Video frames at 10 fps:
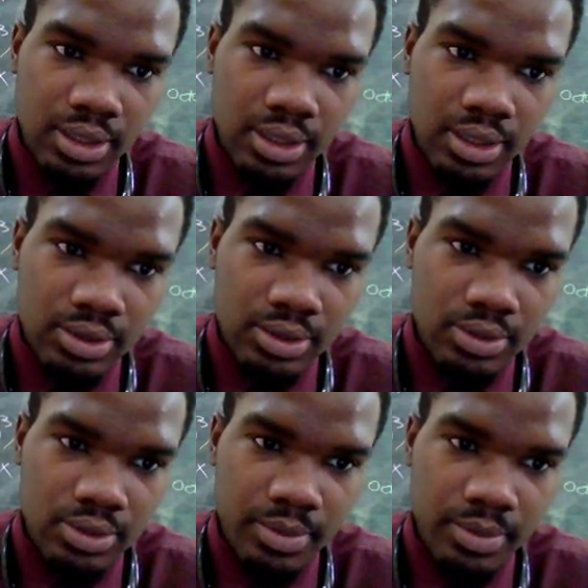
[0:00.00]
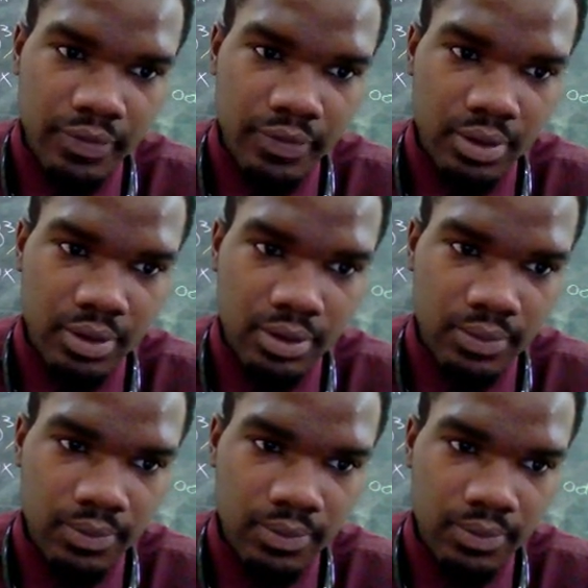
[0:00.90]
So zoom in for you.
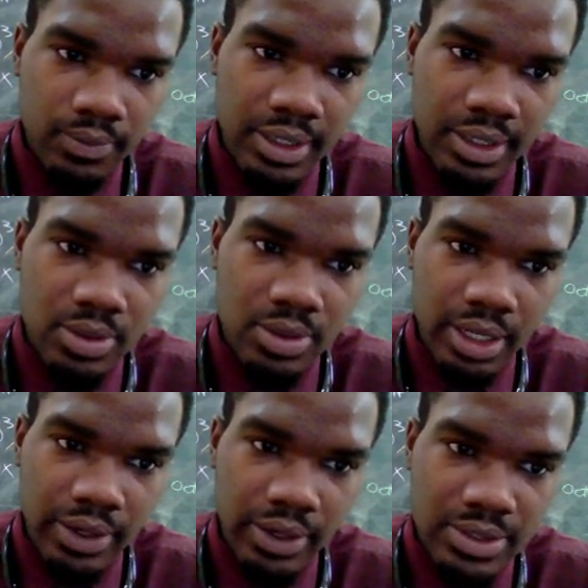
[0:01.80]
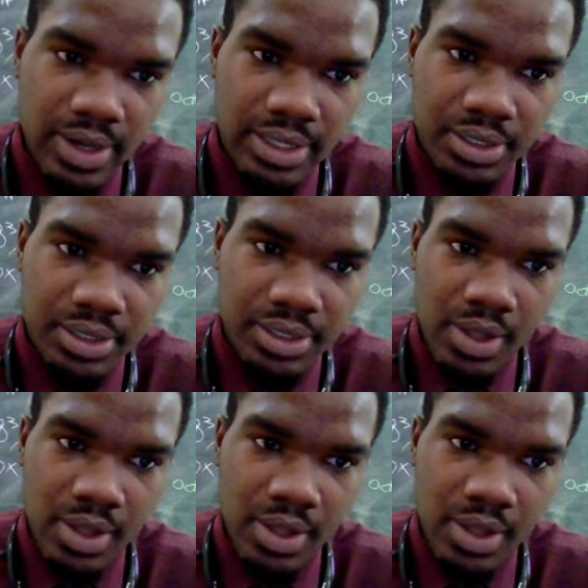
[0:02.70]
Yeah, these two areas right here.